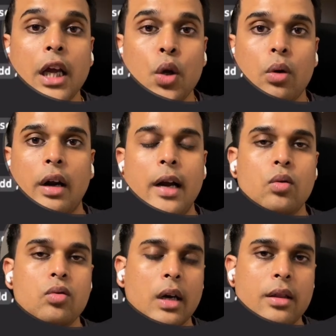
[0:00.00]
you try
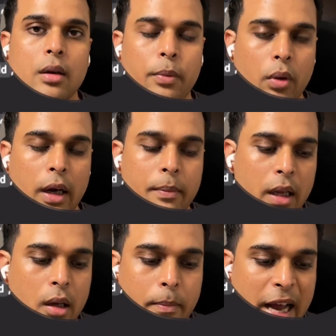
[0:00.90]
to run the program
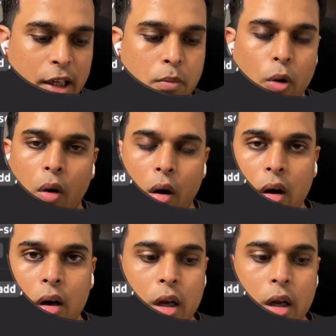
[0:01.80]
in the batch mode or